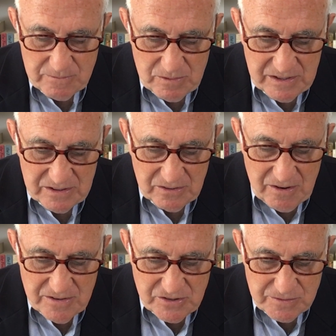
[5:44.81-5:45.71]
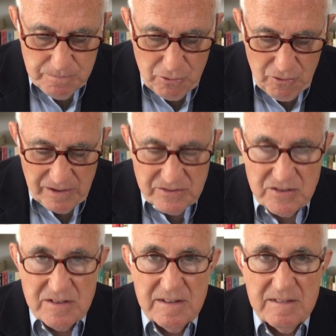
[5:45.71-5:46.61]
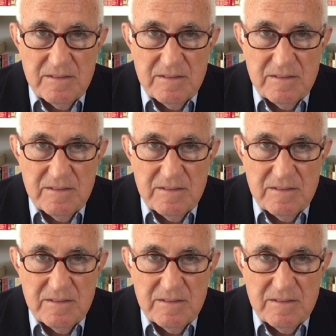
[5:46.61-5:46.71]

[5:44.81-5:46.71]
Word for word: at one of the largest ports